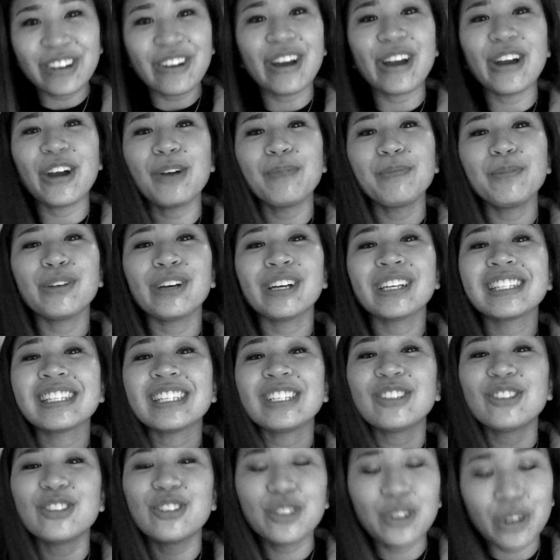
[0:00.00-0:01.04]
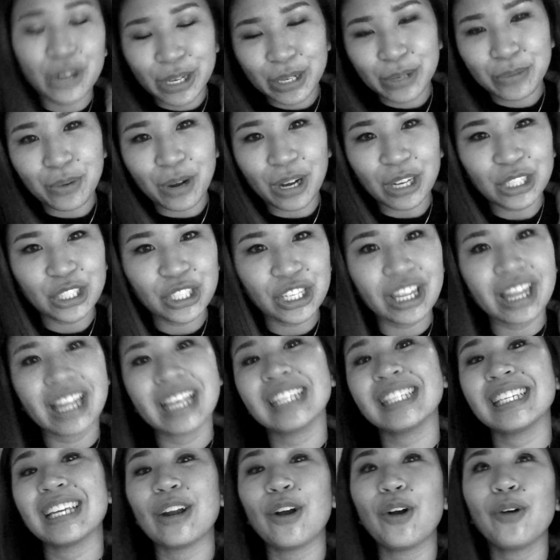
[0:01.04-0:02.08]
I hope you guys enjoyed watching
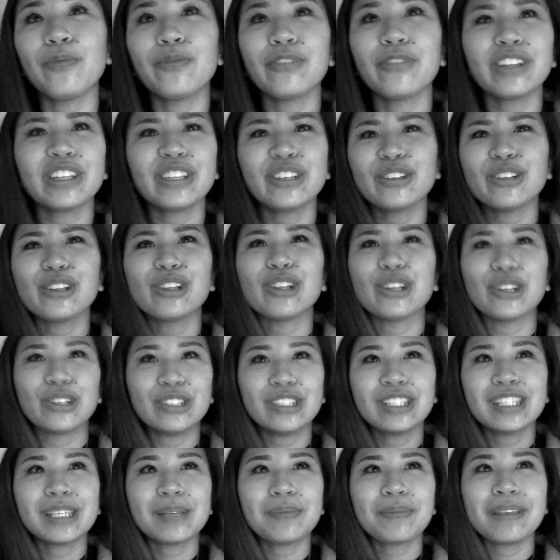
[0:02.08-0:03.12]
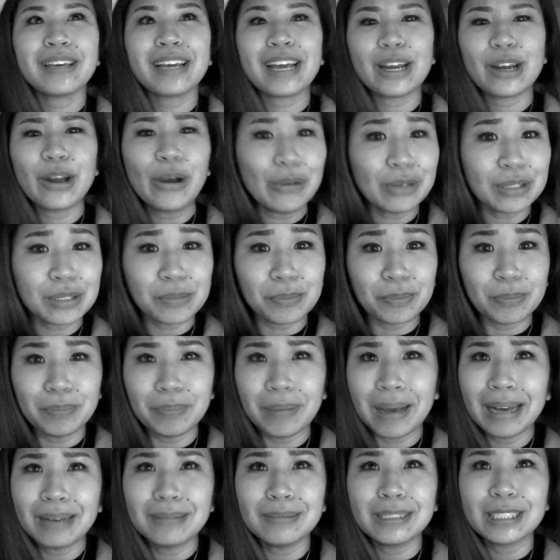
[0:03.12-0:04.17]
this and hopefully you learned something. I know I was
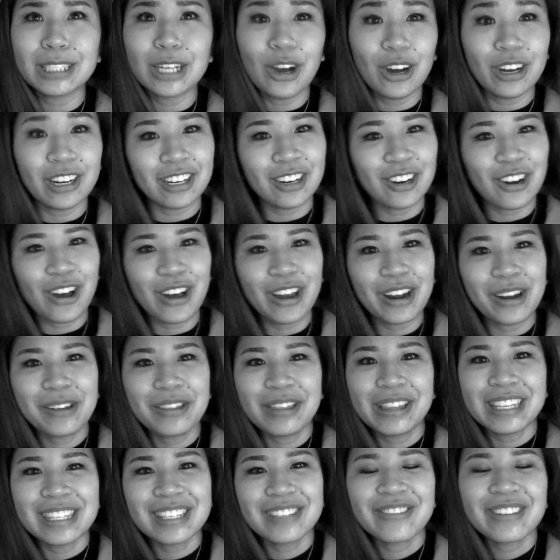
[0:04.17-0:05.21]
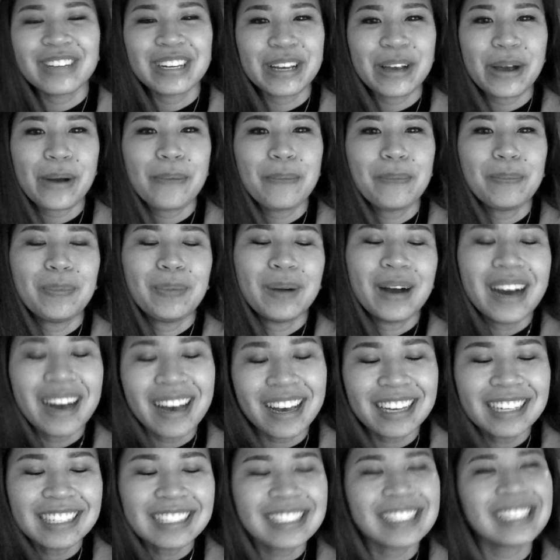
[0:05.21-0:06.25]
babbling on and on in this video,
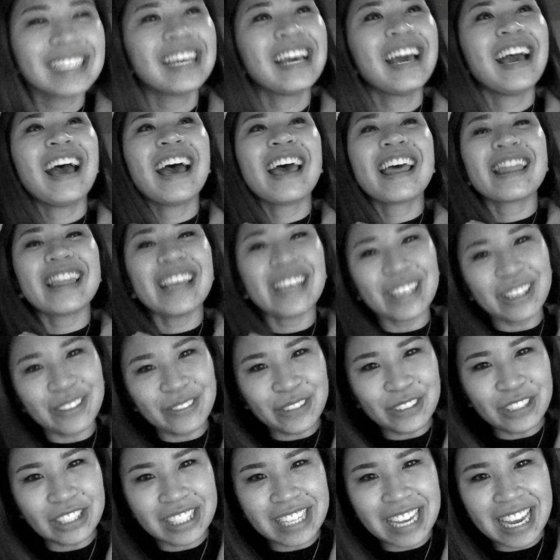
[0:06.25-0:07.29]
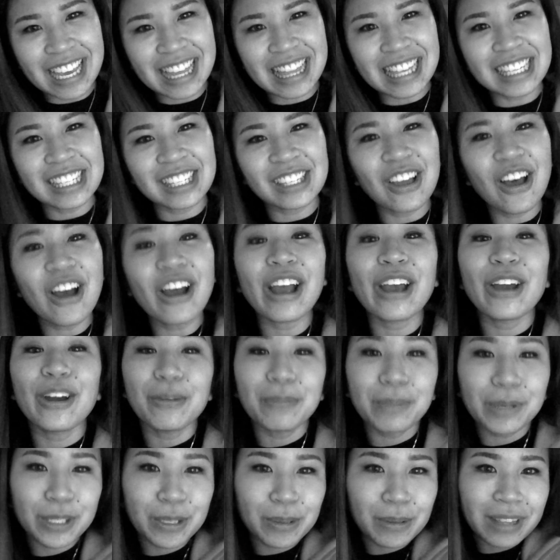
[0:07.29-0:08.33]
but thank you for staying this long. I hope
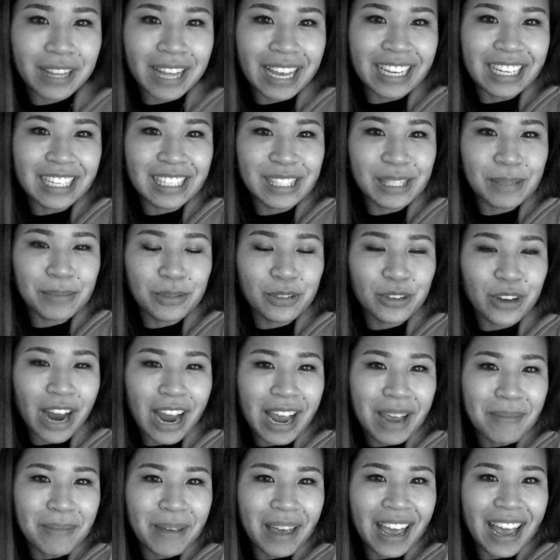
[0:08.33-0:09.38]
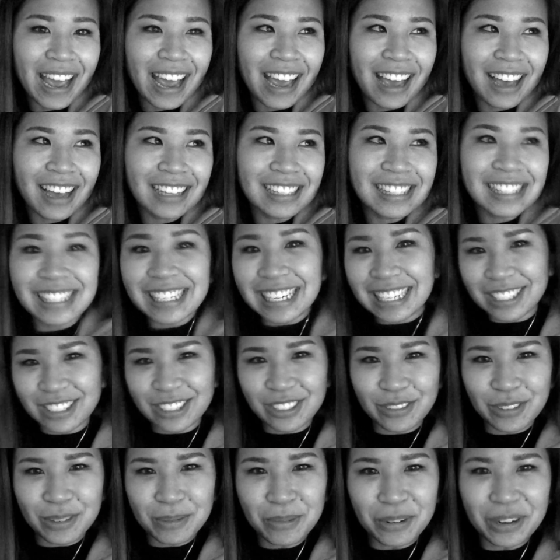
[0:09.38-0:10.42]
you like and subscribe and stay tuned
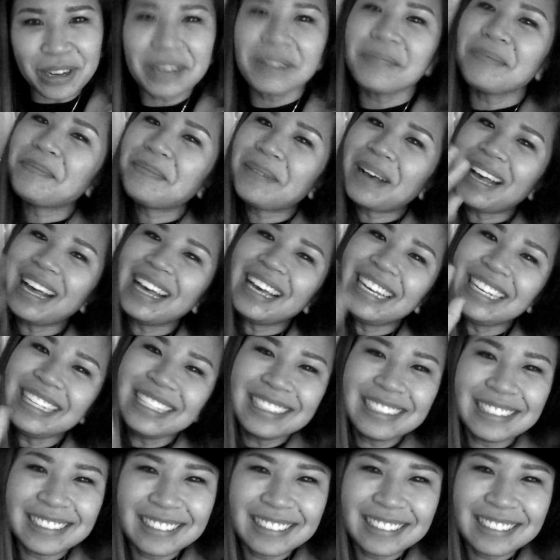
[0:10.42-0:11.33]
for more. Bye!